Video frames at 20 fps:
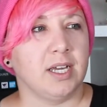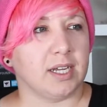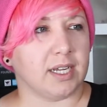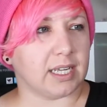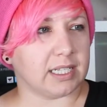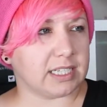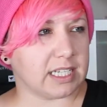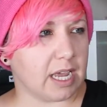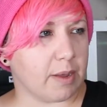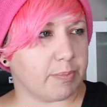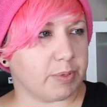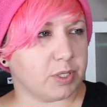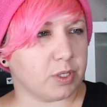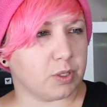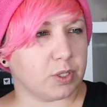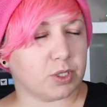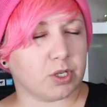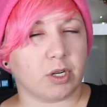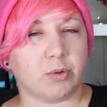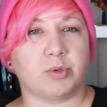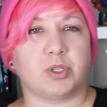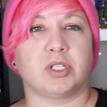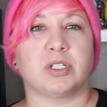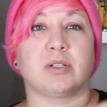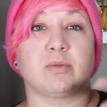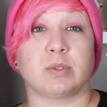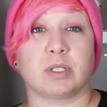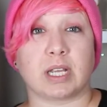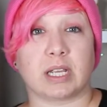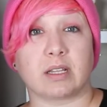Got the episode descriptions,
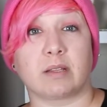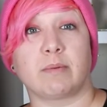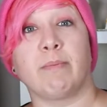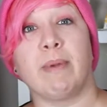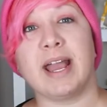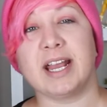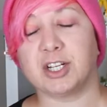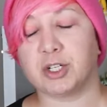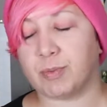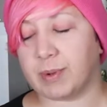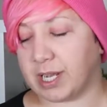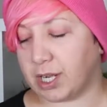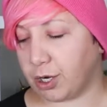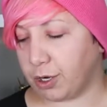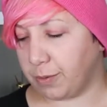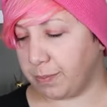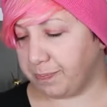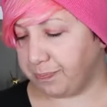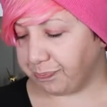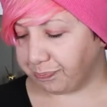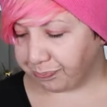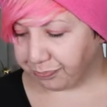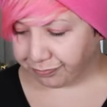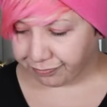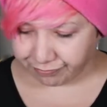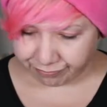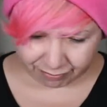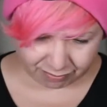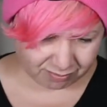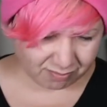it was like the matchmaker.
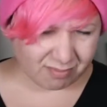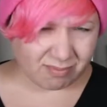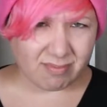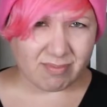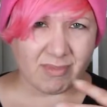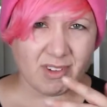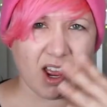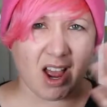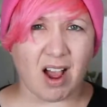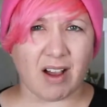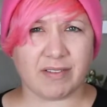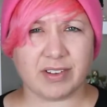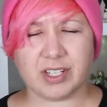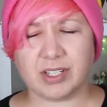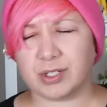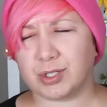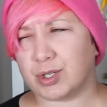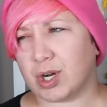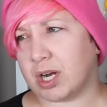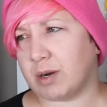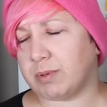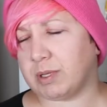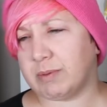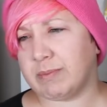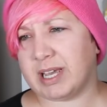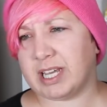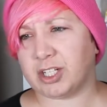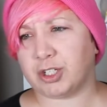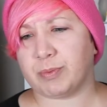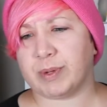Javi's trying to play
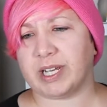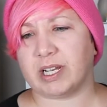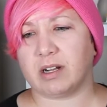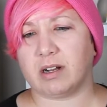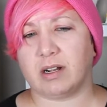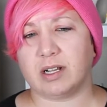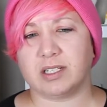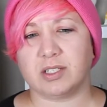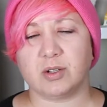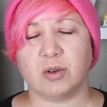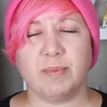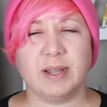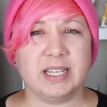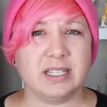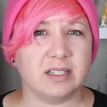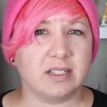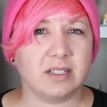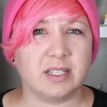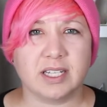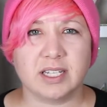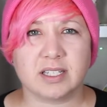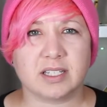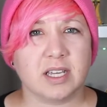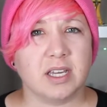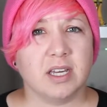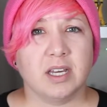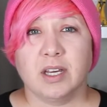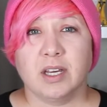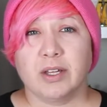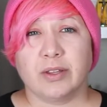matchmaker, and so basically
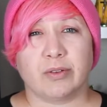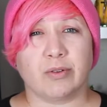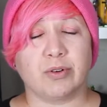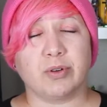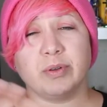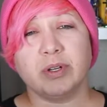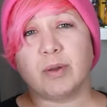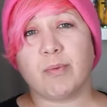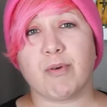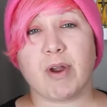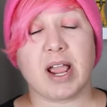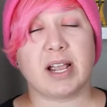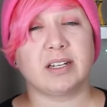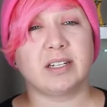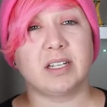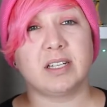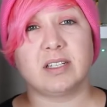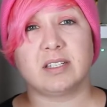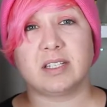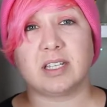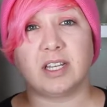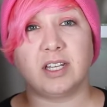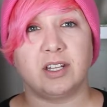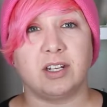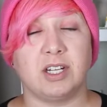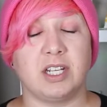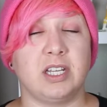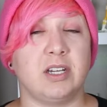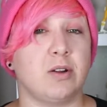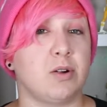they're doing a practice,
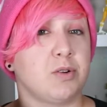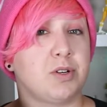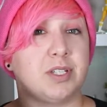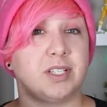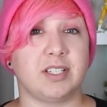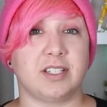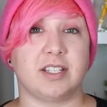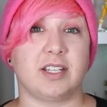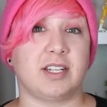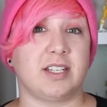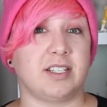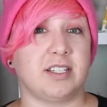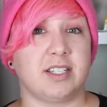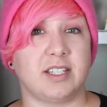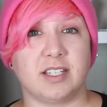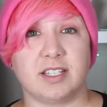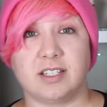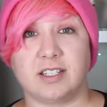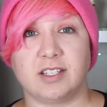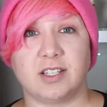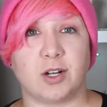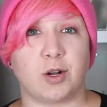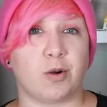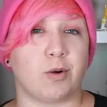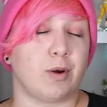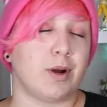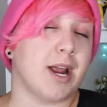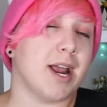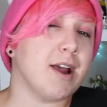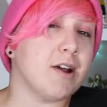and he notices that Izzy's, you
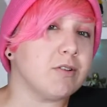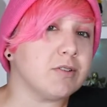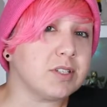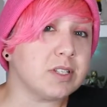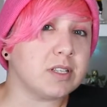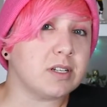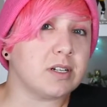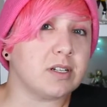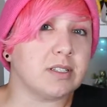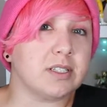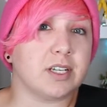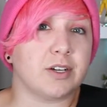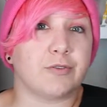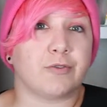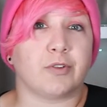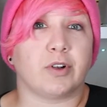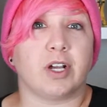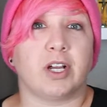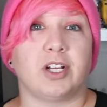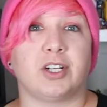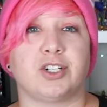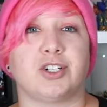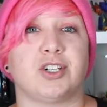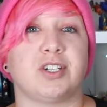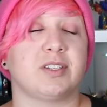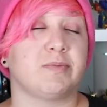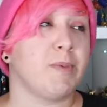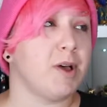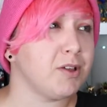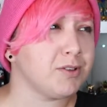know, her hair's a little different, she
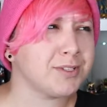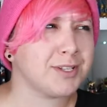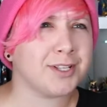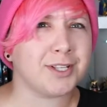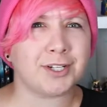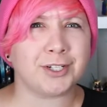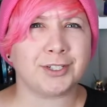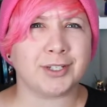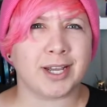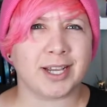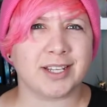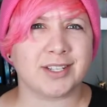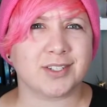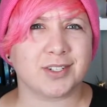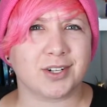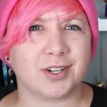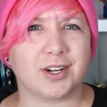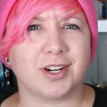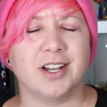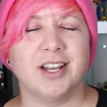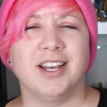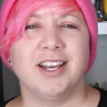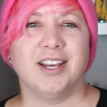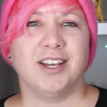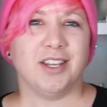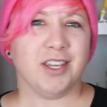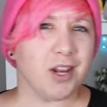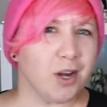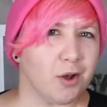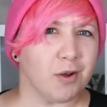smells a little nicer,
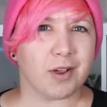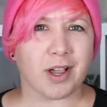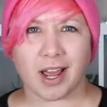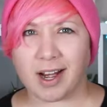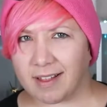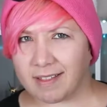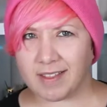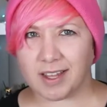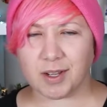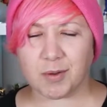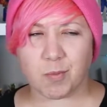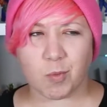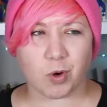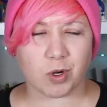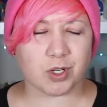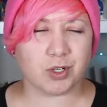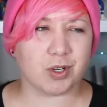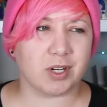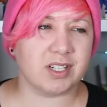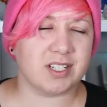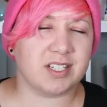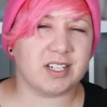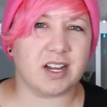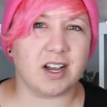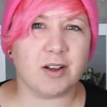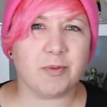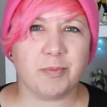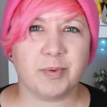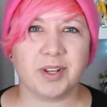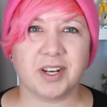you know, kind of like more dressed
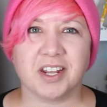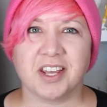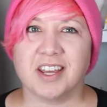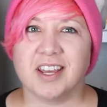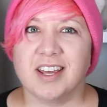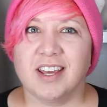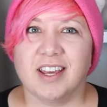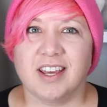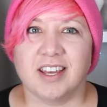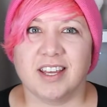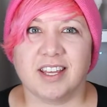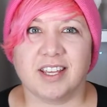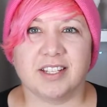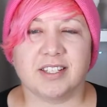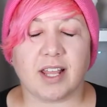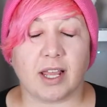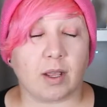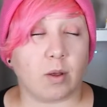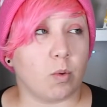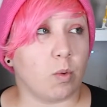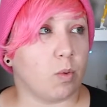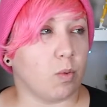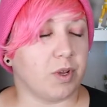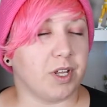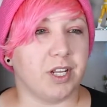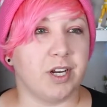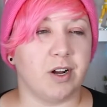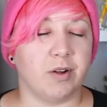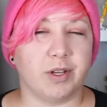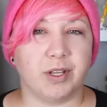up, and he's like,
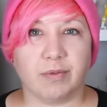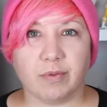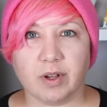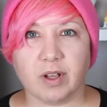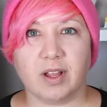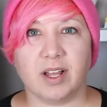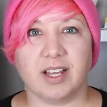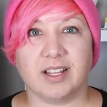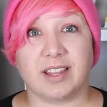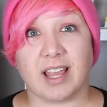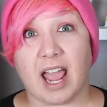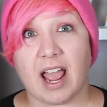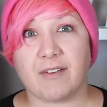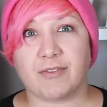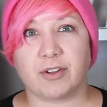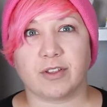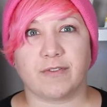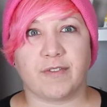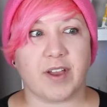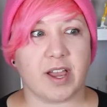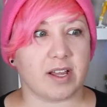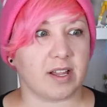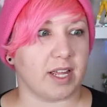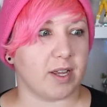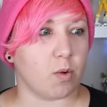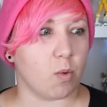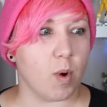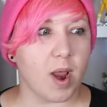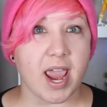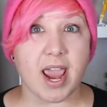you know, he realized after the fact,
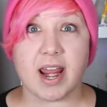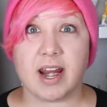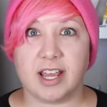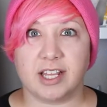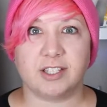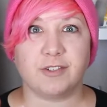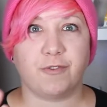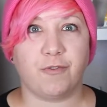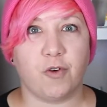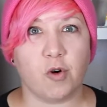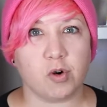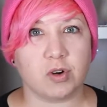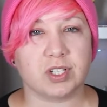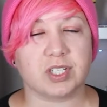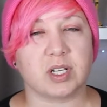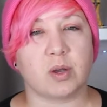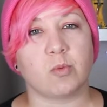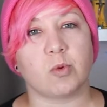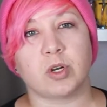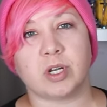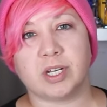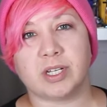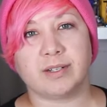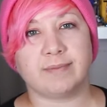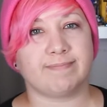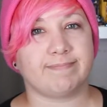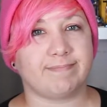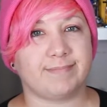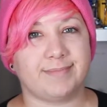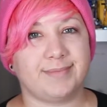like, wait, it's for
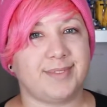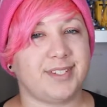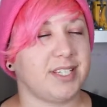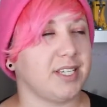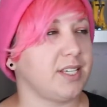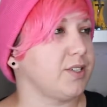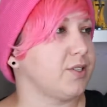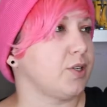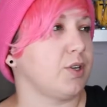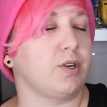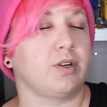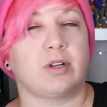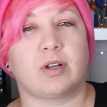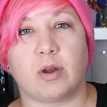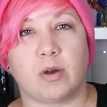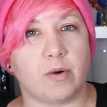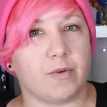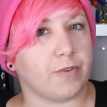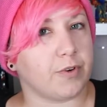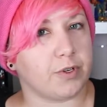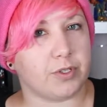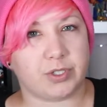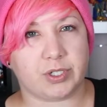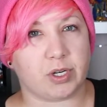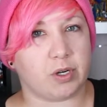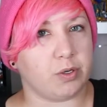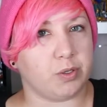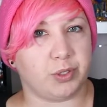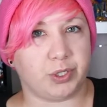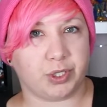someone, sees her go over and
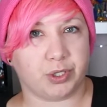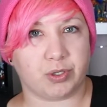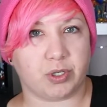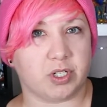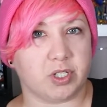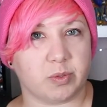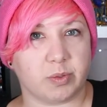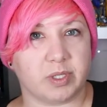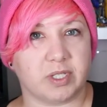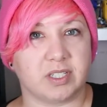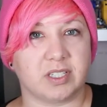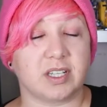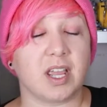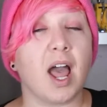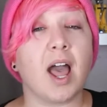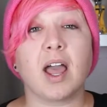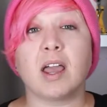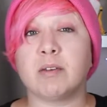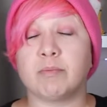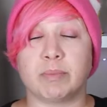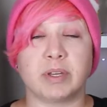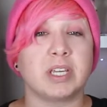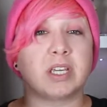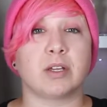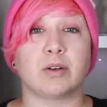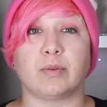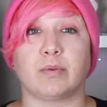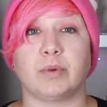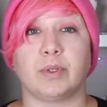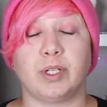start doing drills with this guy and being
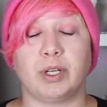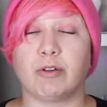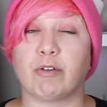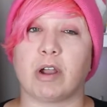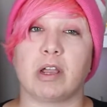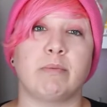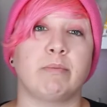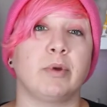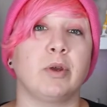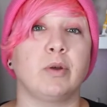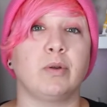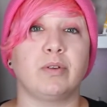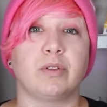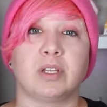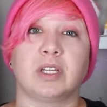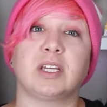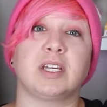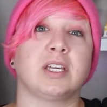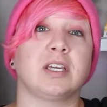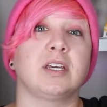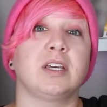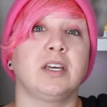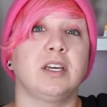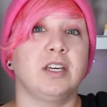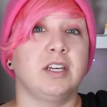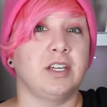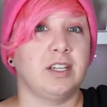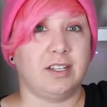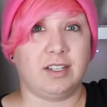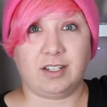in a really great mood, thinking
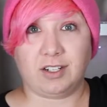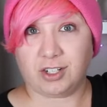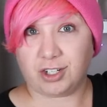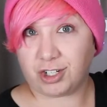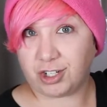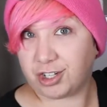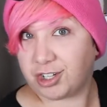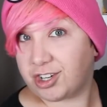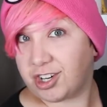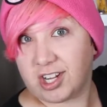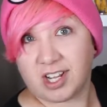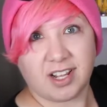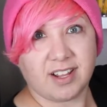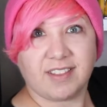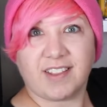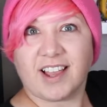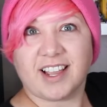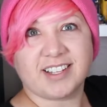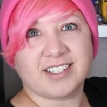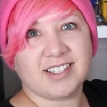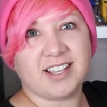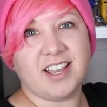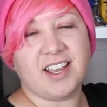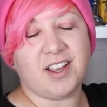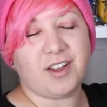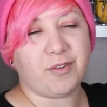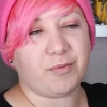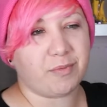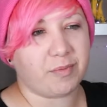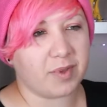she likes
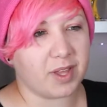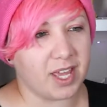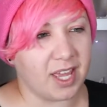him.